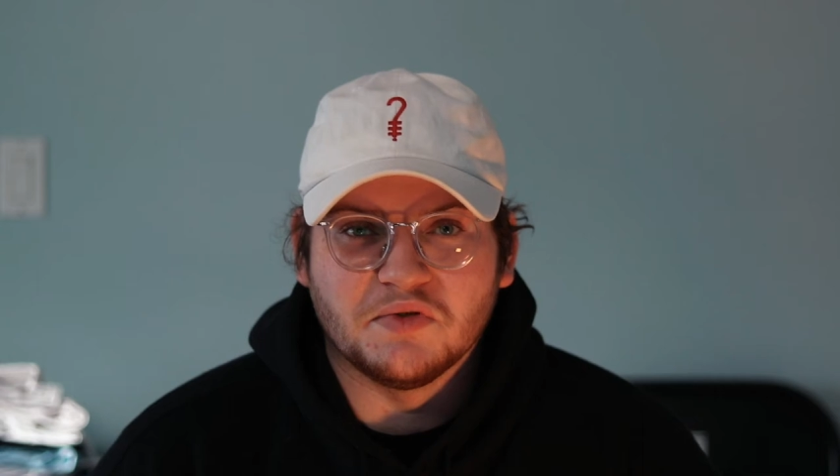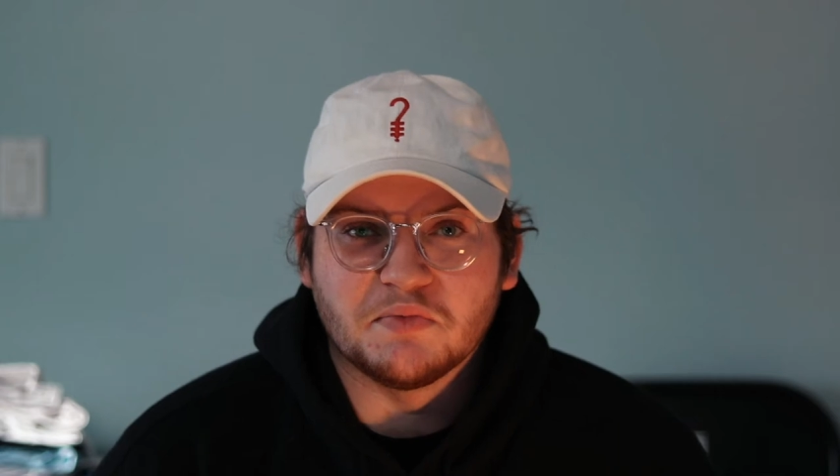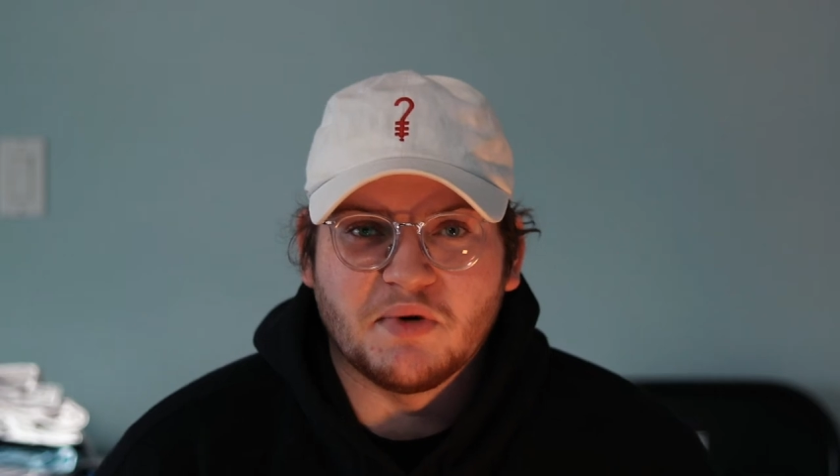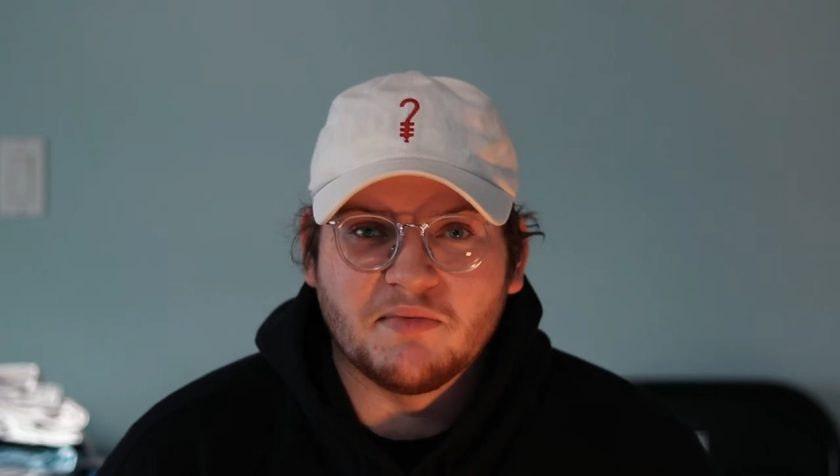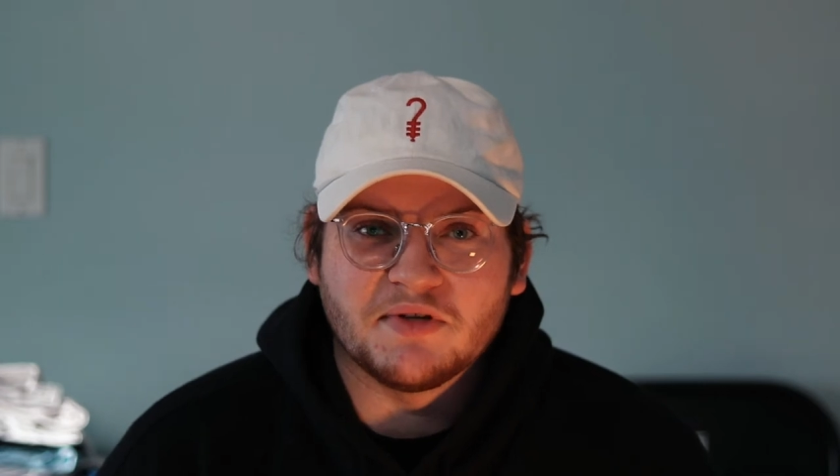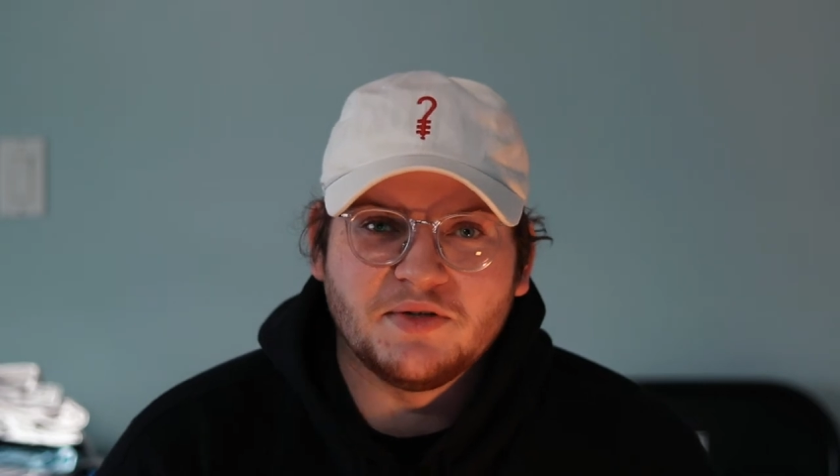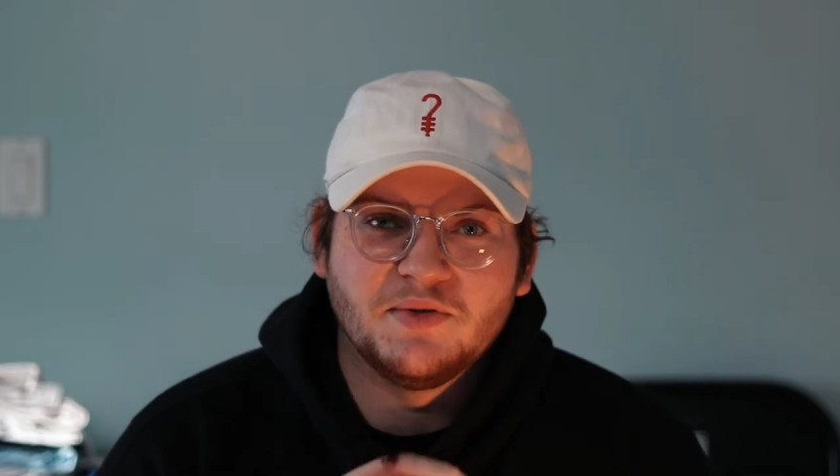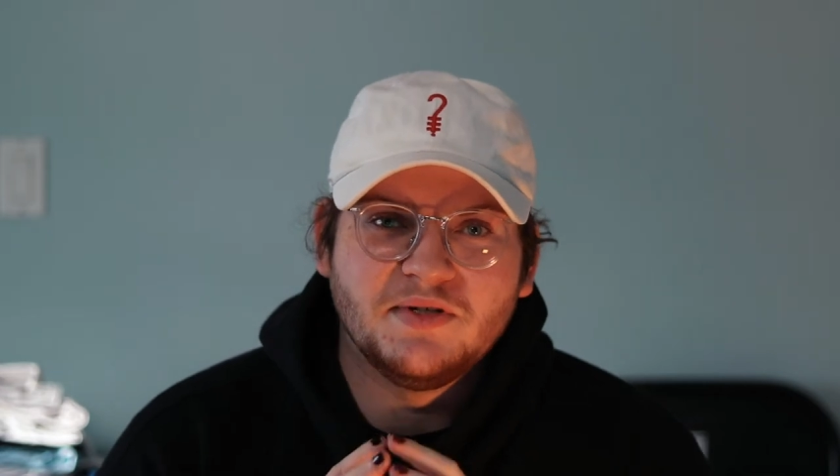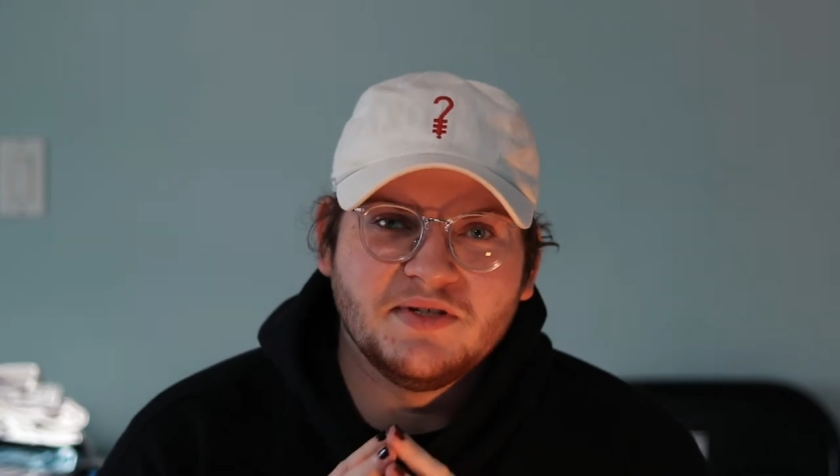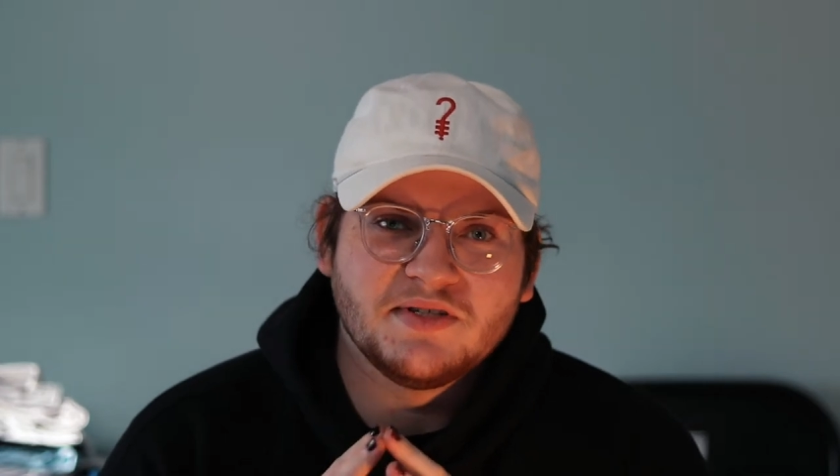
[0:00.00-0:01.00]
What's poppin',
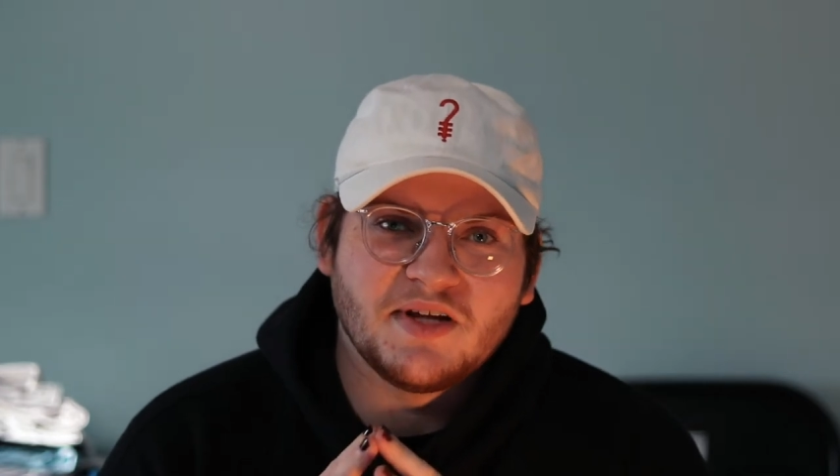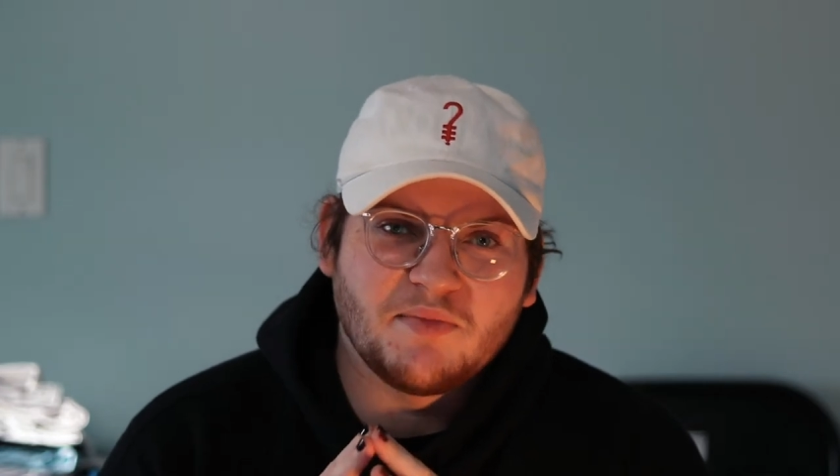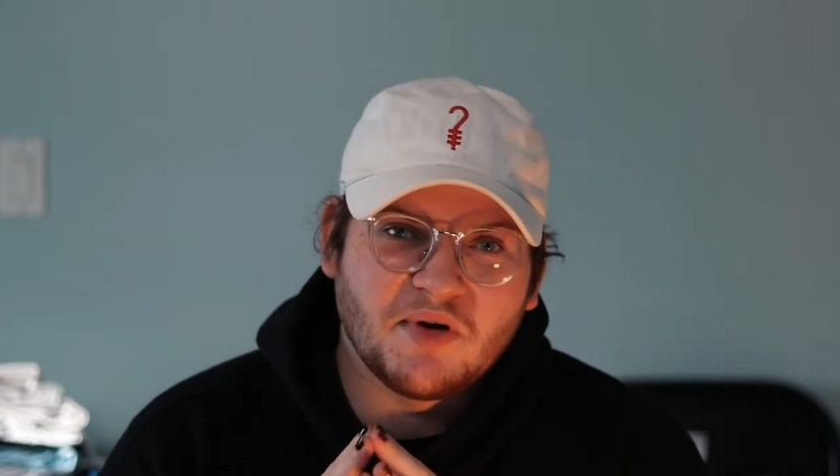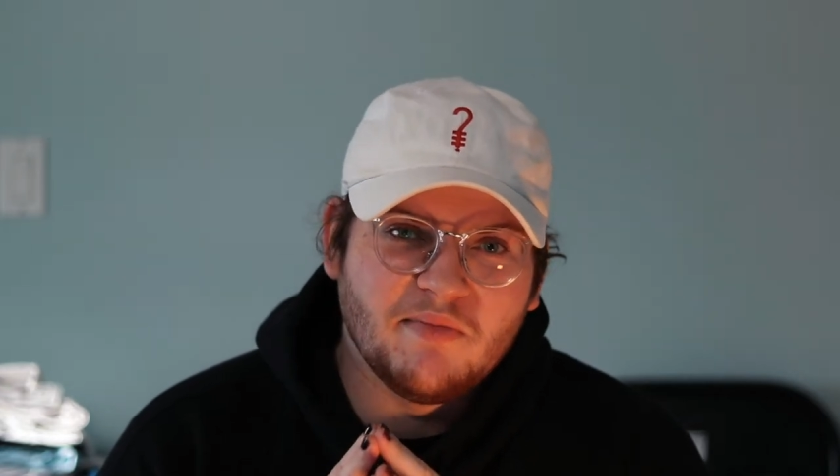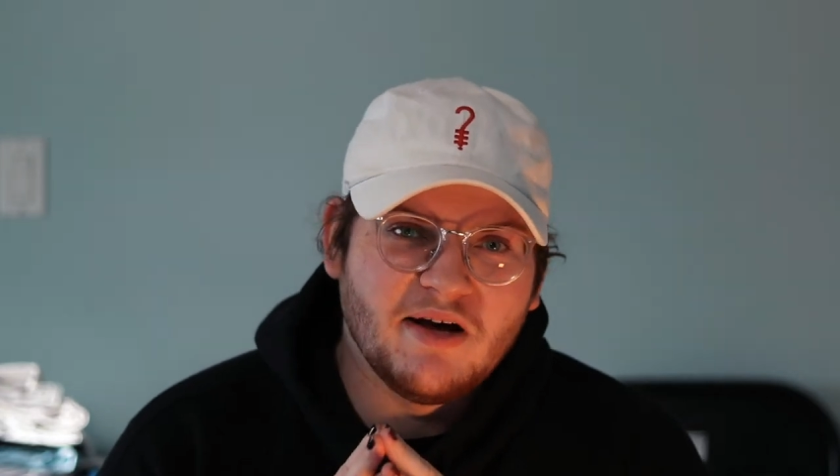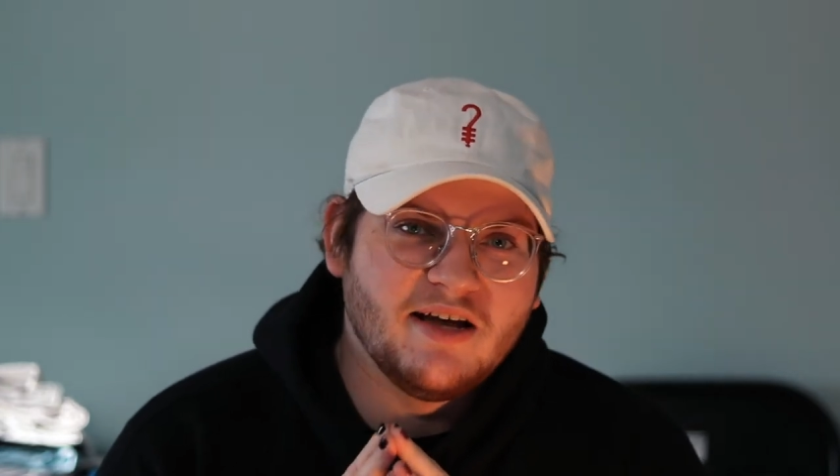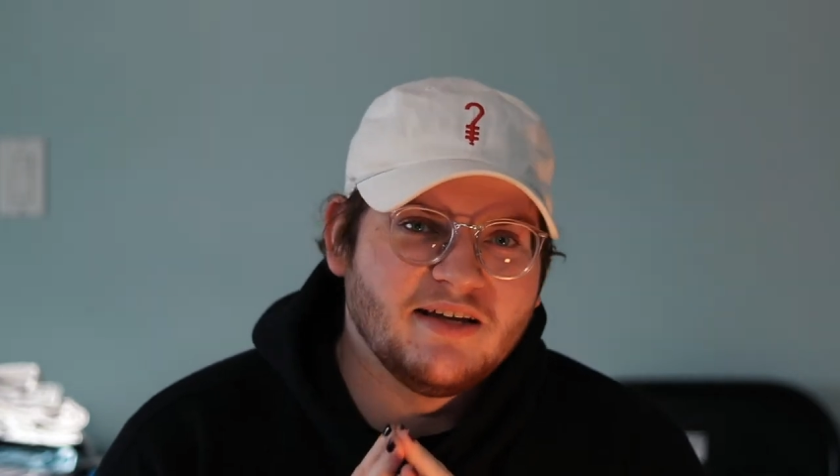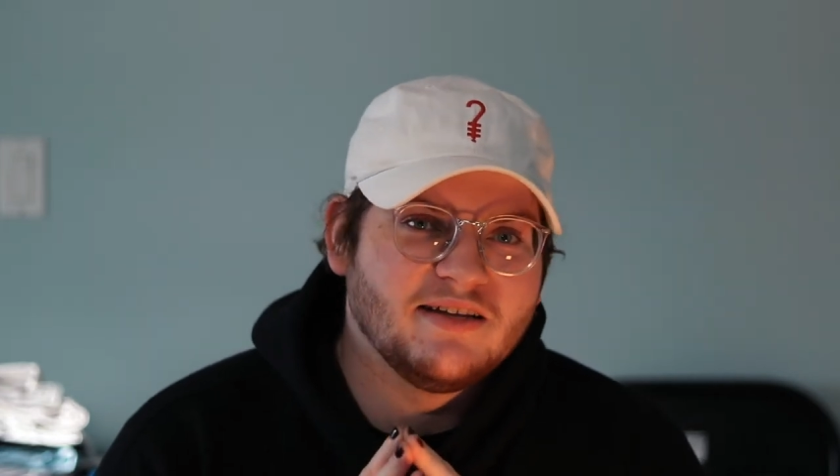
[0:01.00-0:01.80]
cuties? I'm RobPi,